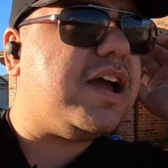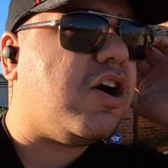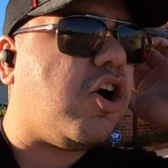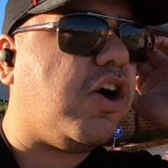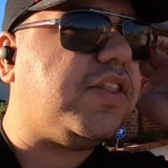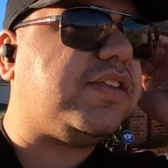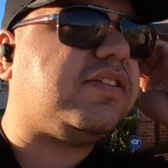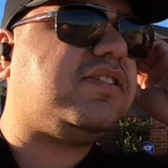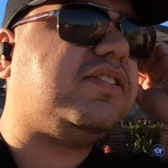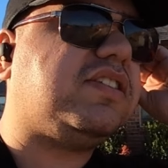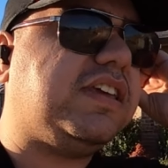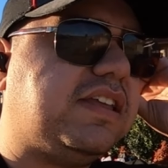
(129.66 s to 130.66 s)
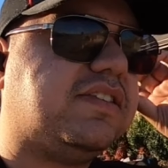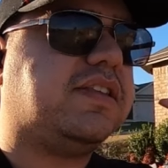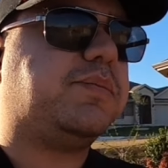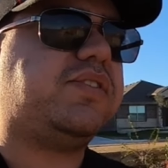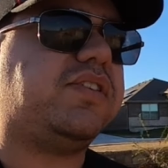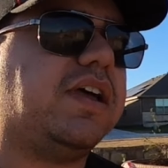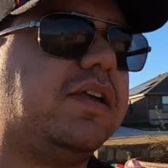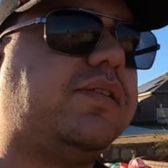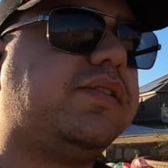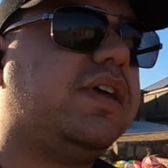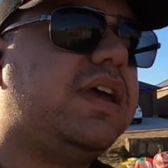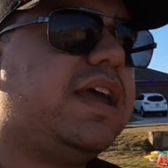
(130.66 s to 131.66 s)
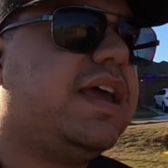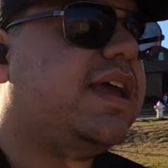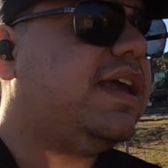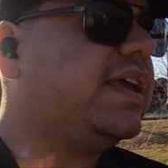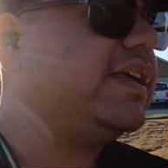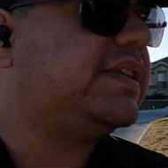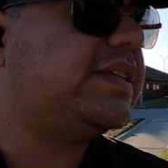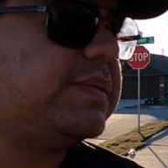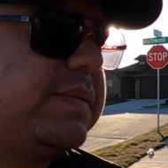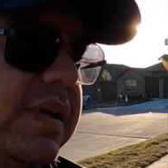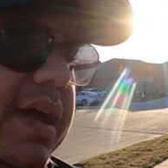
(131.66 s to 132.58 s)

on the seats themselves is